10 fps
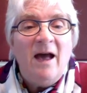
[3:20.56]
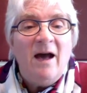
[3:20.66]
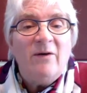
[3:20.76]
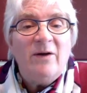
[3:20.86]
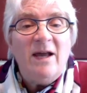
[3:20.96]

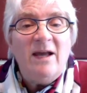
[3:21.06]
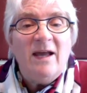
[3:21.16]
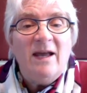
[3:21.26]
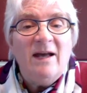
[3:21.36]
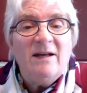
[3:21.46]
Okay,
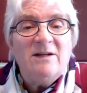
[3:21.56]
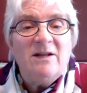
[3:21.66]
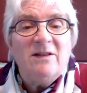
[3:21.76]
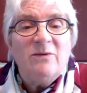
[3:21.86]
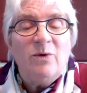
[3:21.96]

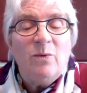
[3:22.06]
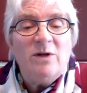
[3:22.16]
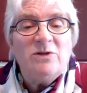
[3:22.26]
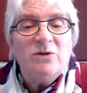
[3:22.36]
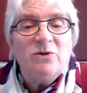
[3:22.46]
and we
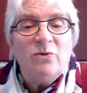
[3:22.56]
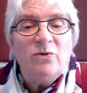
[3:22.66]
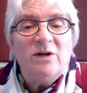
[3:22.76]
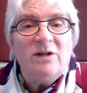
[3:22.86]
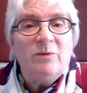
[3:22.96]
want to
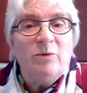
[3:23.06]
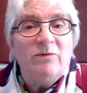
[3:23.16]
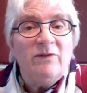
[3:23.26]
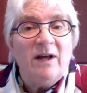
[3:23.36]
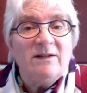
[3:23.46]
critically
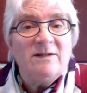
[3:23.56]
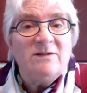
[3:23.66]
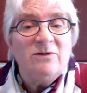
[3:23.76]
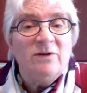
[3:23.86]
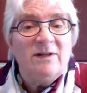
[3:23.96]
reflect
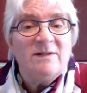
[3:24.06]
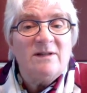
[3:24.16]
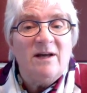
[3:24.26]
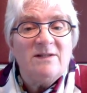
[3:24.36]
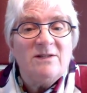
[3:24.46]
during this
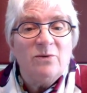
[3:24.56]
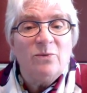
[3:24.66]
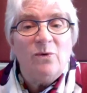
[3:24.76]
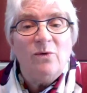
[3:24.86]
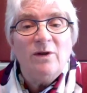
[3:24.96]
class on the
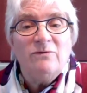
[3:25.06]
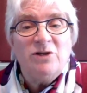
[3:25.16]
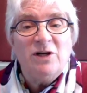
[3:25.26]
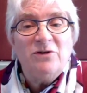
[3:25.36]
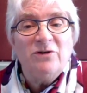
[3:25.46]
role of
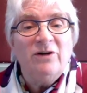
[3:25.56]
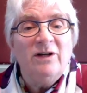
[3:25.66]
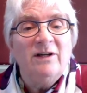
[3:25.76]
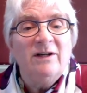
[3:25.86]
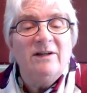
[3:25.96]
gender.
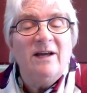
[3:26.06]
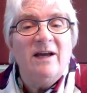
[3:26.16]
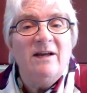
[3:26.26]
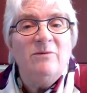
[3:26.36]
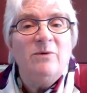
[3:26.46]

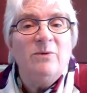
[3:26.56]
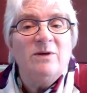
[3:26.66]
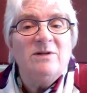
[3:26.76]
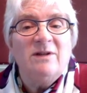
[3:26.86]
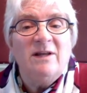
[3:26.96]
Okay, we
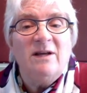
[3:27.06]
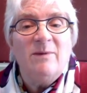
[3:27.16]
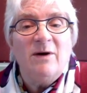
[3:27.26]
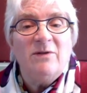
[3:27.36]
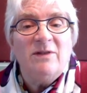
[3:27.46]
want to think
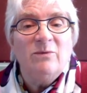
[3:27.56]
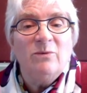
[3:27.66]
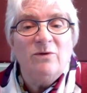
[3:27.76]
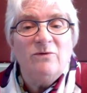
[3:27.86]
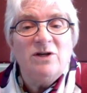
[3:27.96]
about the
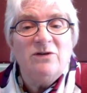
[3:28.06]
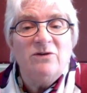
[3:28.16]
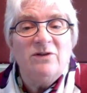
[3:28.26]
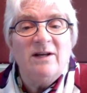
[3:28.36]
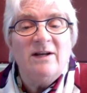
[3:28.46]
role of
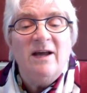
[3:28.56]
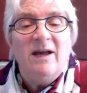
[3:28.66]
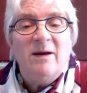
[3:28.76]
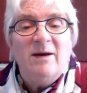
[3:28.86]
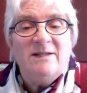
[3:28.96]
gender that
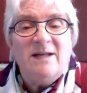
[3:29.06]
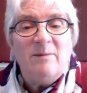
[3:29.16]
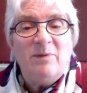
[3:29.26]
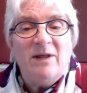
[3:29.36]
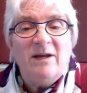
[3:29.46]
is
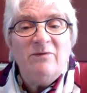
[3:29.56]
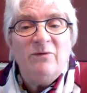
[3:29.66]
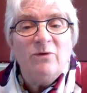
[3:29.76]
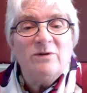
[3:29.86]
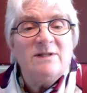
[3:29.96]
at play
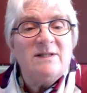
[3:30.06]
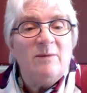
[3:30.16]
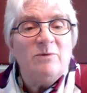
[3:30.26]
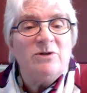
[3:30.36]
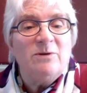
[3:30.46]
for
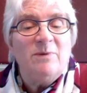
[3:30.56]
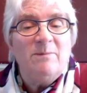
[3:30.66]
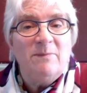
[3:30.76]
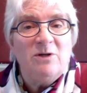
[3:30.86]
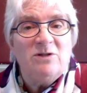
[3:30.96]
discipleship,
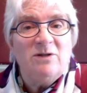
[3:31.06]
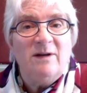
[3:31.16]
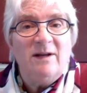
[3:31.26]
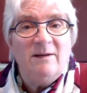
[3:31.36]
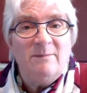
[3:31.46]

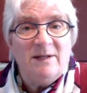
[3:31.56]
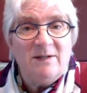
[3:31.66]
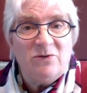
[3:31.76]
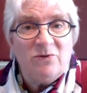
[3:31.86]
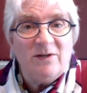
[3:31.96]
mission, and
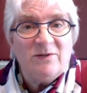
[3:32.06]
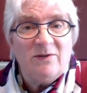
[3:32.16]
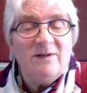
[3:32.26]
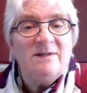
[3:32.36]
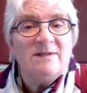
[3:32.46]
ministry. So
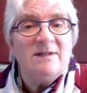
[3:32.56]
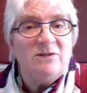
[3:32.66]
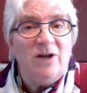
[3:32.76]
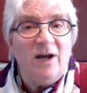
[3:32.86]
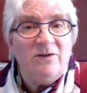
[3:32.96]
this is a
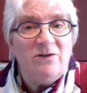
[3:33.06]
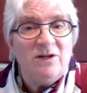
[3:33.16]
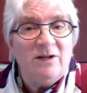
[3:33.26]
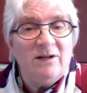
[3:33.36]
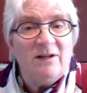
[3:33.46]

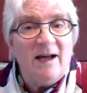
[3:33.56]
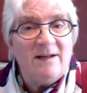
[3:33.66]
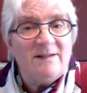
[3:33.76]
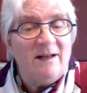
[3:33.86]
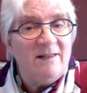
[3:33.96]
challenging
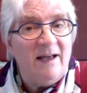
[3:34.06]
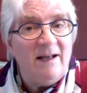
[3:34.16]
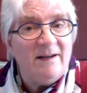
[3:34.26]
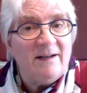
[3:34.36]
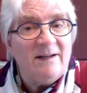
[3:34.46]
class on
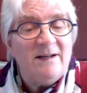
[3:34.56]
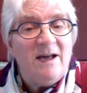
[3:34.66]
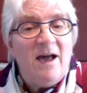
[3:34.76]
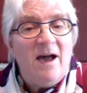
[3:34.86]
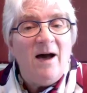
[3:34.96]
that end.
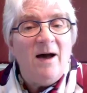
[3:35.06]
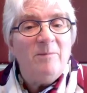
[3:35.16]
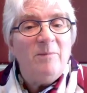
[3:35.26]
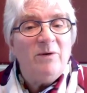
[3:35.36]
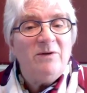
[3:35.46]

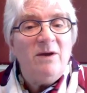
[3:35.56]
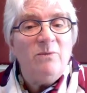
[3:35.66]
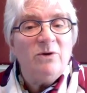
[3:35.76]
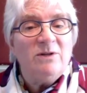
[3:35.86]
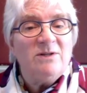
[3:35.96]
But again,
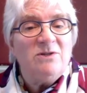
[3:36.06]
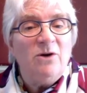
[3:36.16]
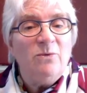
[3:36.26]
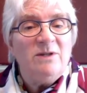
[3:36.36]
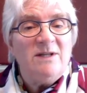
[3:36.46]
we're going to
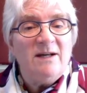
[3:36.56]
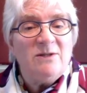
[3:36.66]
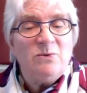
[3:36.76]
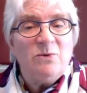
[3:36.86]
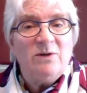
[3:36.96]
start with
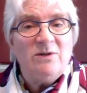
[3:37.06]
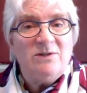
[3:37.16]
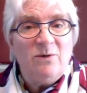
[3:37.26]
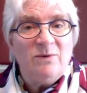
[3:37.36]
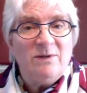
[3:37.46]
text. We're going to
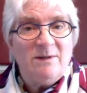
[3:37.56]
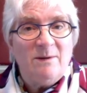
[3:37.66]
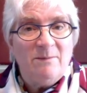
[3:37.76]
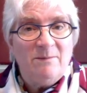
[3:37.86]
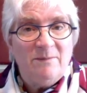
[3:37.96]
start with
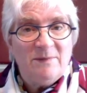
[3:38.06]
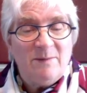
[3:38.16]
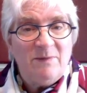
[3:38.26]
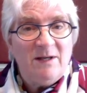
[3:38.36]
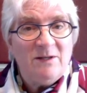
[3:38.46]
some
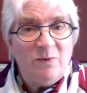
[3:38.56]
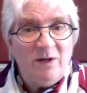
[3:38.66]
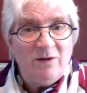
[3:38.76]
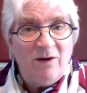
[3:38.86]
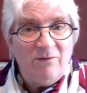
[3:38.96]
things we
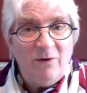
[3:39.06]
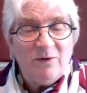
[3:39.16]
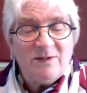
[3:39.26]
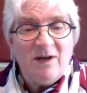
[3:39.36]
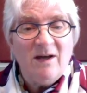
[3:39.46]
can all
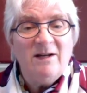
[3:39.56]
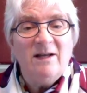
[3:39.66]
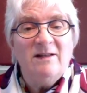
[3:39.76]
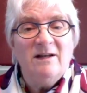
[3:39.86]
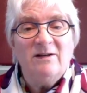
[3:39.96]
focus on
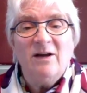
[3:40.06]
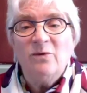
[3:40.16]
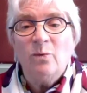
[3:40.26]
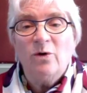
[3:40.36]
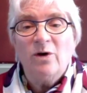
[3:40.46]
and then
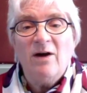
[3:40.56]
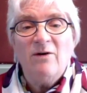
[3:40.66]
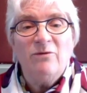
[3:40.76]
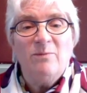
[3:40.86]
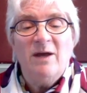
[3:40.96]
kind of work
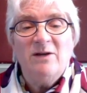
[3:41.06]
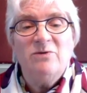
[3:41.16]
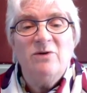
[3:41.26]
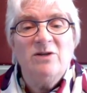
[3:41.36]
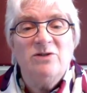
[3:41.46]
out from that
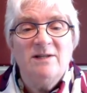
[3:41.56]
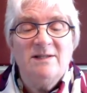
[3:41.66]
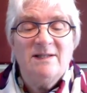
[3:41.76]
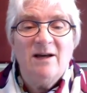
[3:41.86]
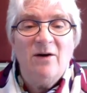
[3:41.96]
direction and
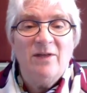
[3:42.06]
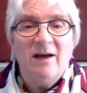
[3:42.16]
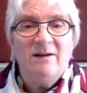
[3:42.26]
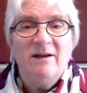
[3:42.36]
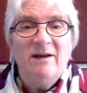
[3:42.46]
see how
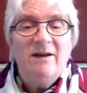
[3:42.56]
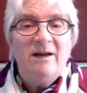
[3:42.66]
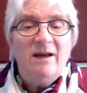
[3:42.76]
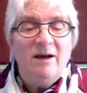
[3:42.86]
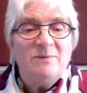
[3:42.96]
that
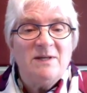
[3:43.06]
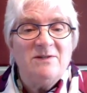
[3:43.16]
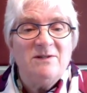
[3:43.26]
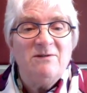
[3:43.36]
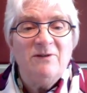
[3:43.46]
helps
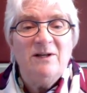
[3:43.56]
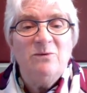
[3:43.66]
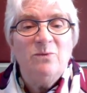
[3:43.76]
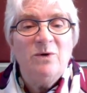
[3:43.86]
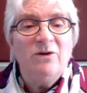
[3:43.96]
us to fit
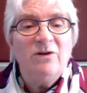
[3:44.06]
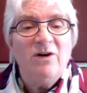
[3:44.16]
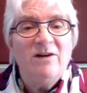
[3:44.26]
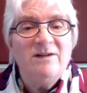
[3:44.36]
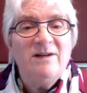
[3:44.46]
in with our
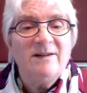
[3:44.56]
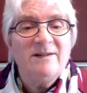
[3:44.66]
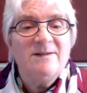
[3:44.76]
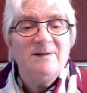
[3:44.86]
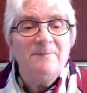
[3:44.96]

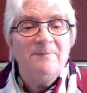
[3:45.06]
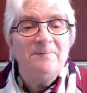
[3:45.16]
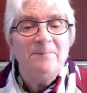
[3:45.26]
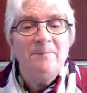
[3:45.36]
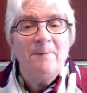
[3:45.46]
context.
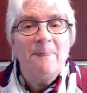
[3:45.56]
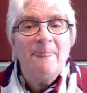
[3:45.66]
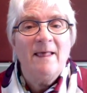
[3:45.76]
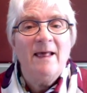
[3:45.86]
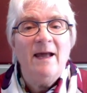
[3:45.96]

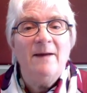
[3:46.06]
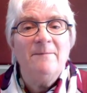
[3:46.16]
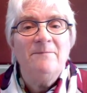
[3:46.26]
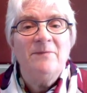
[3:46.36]
Okay.